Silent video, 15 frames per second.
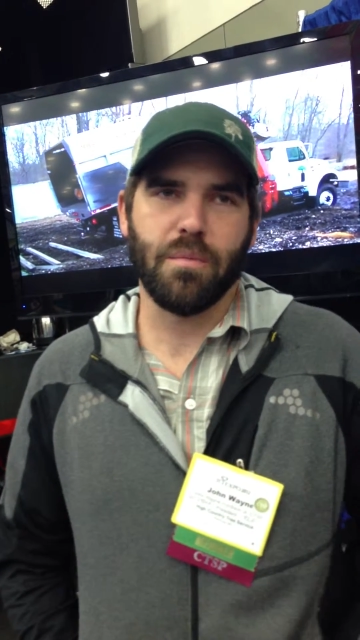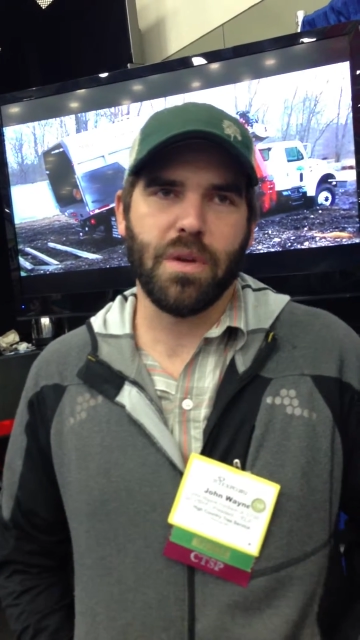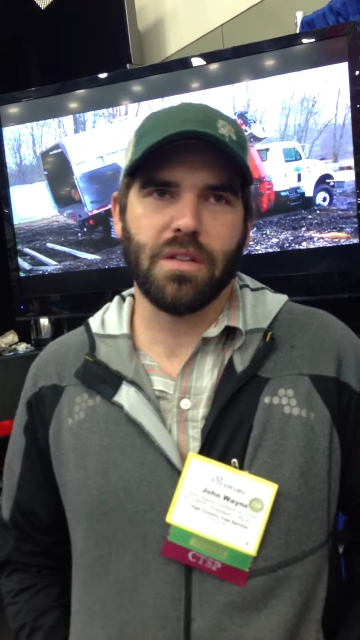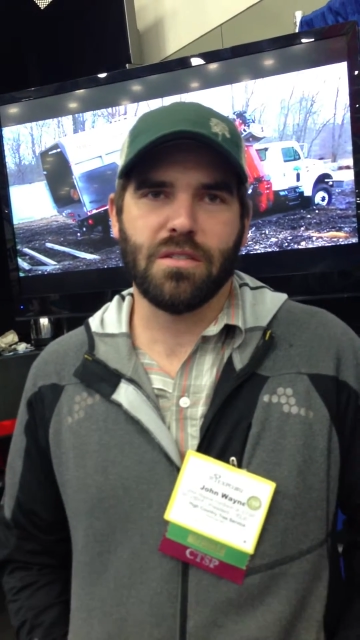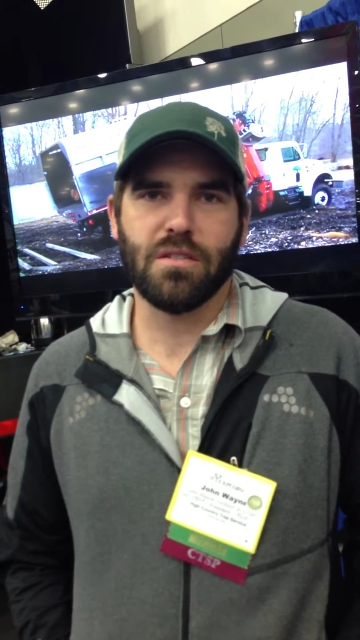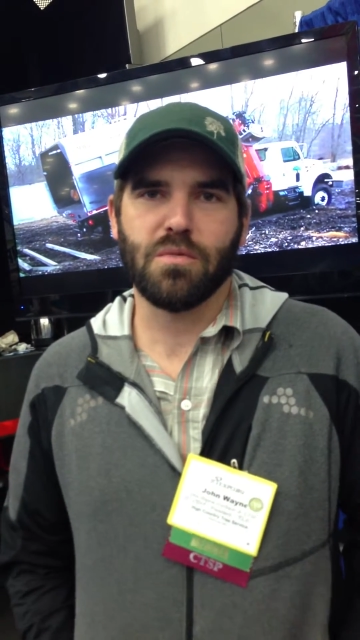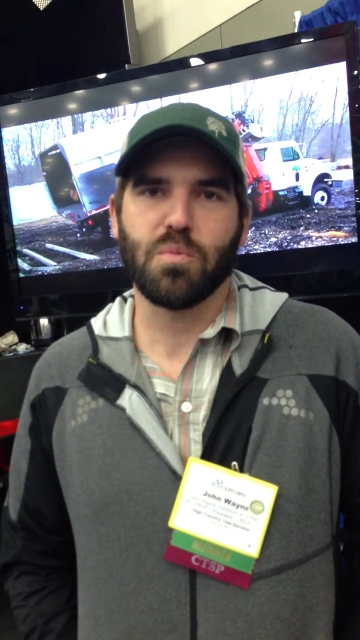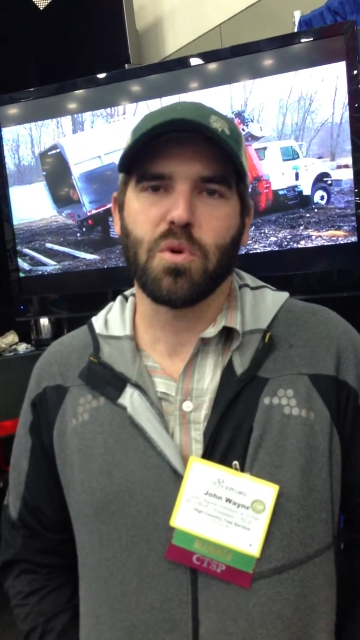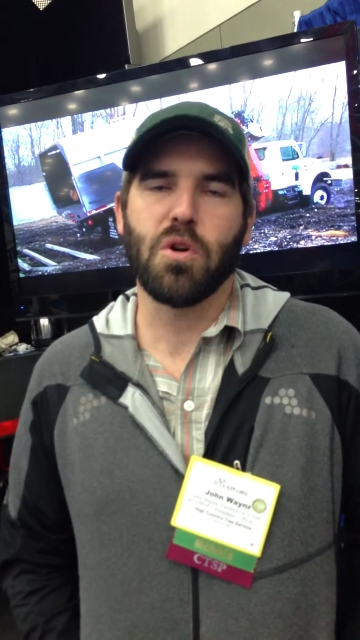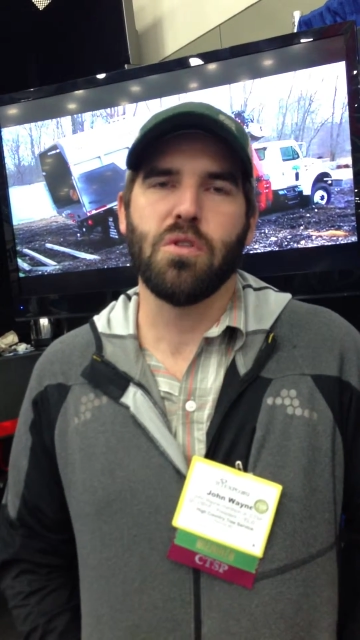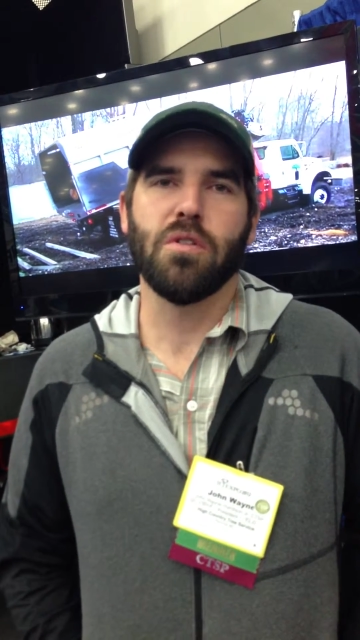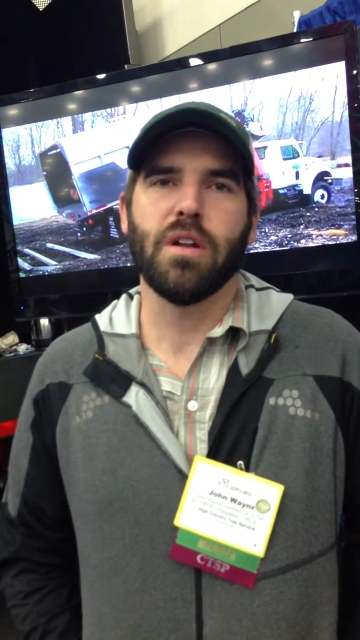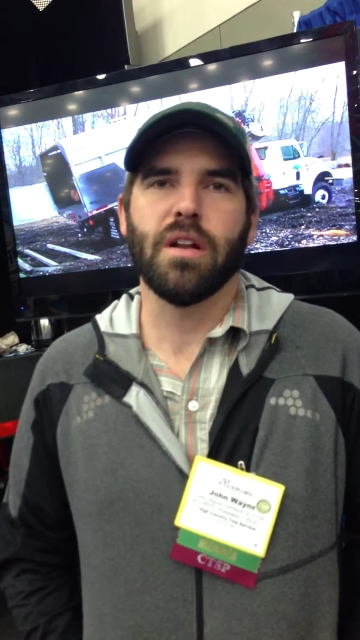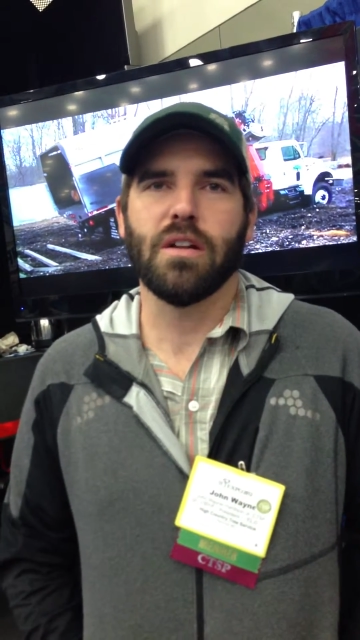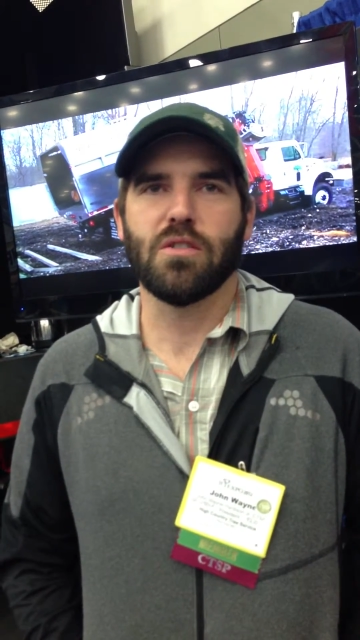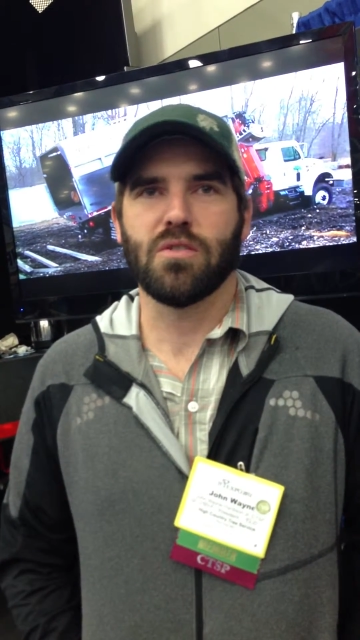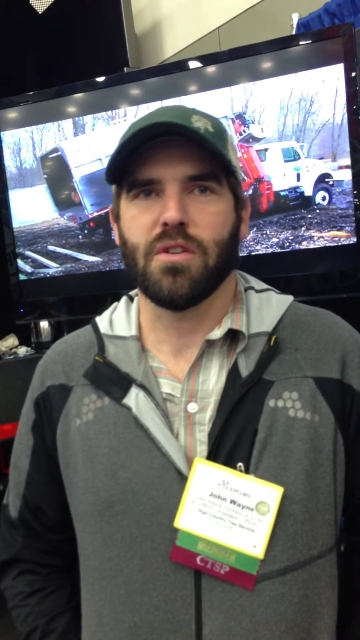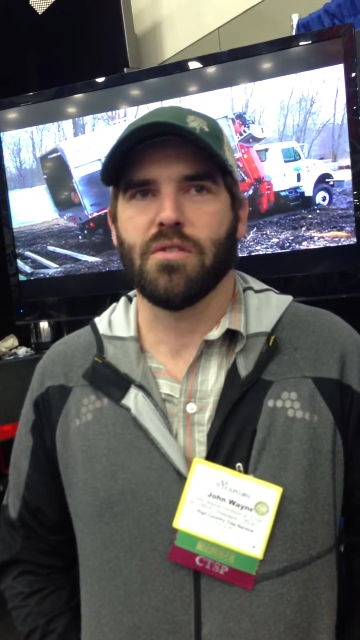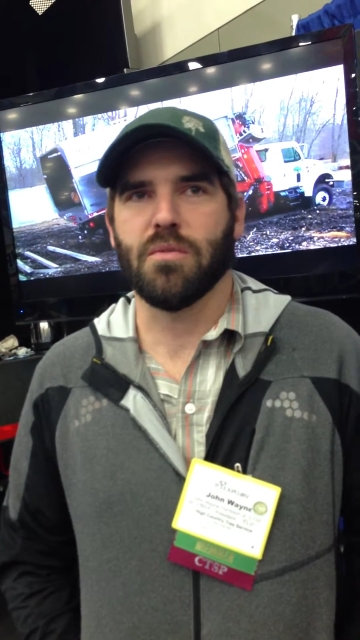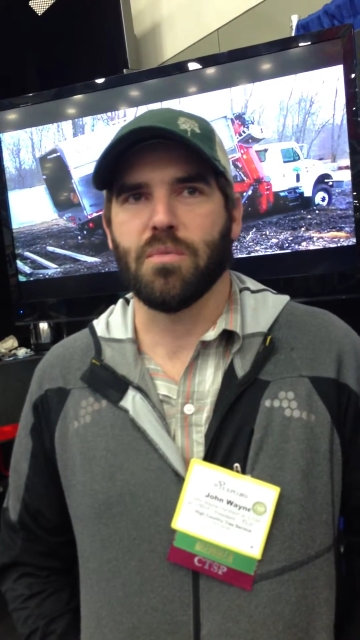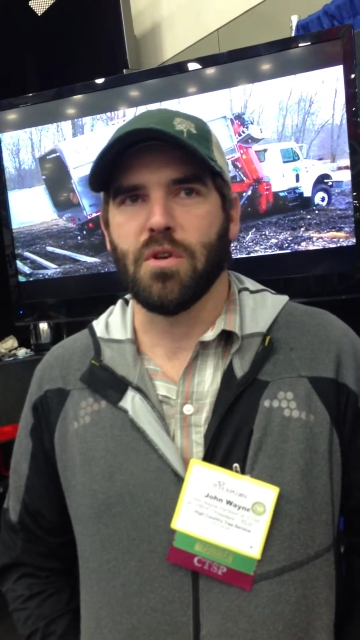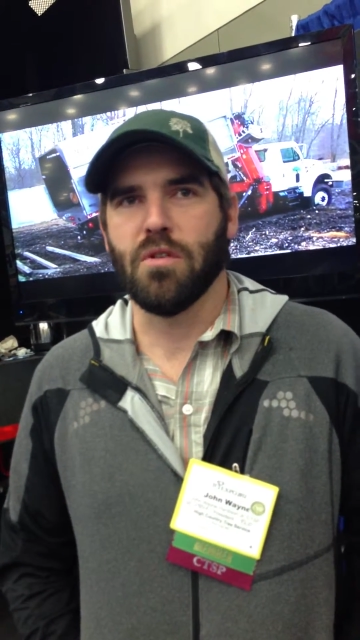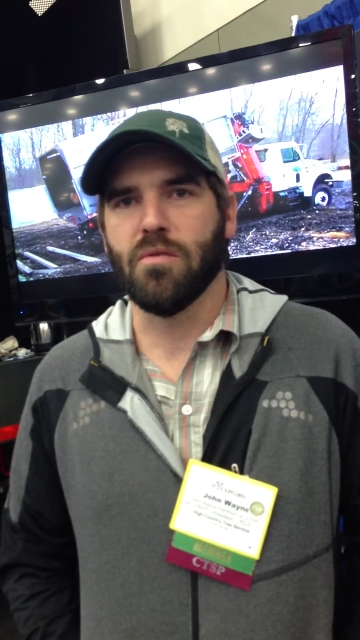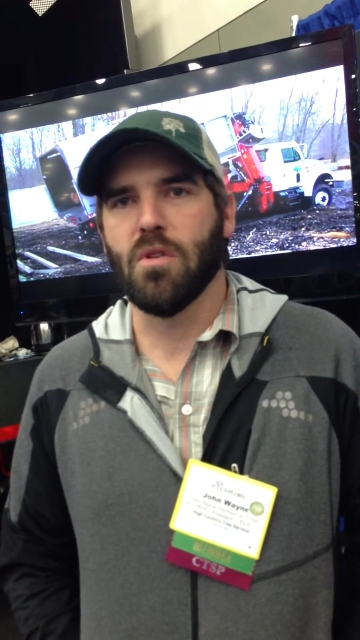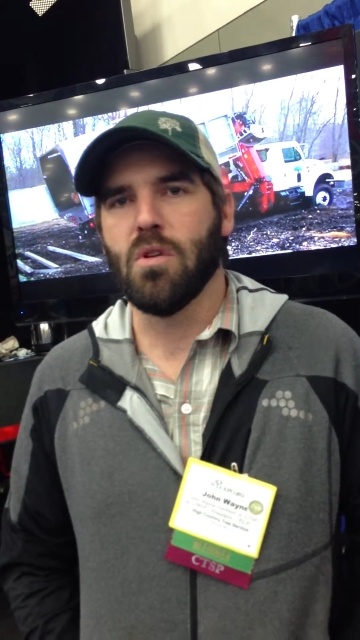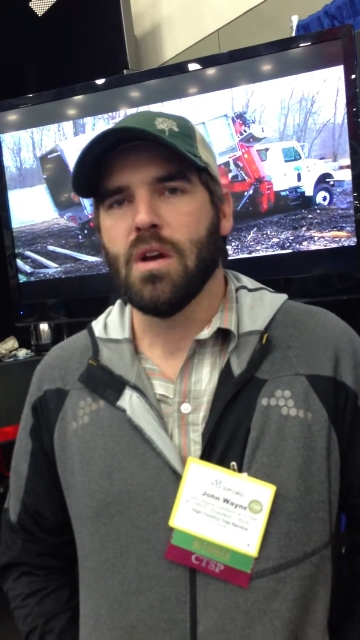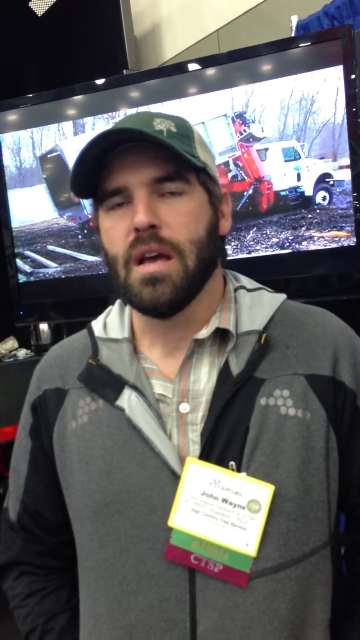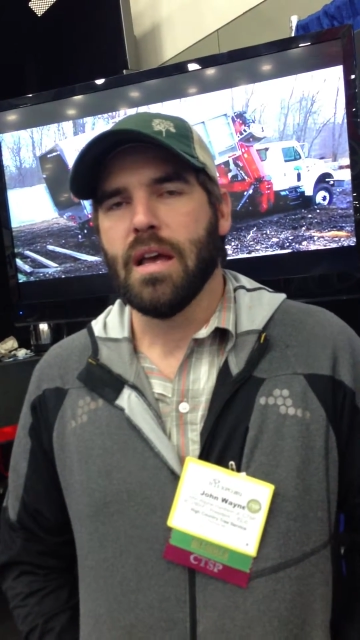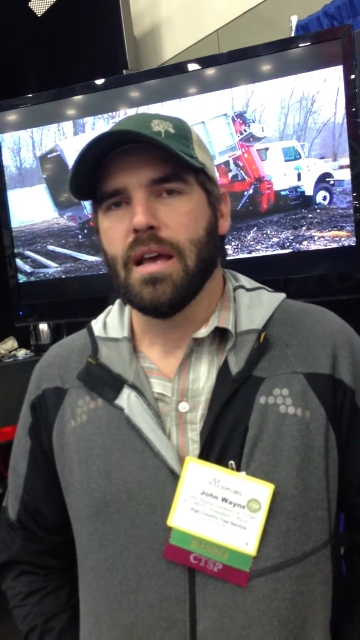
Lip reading: business, pruning and tree removal,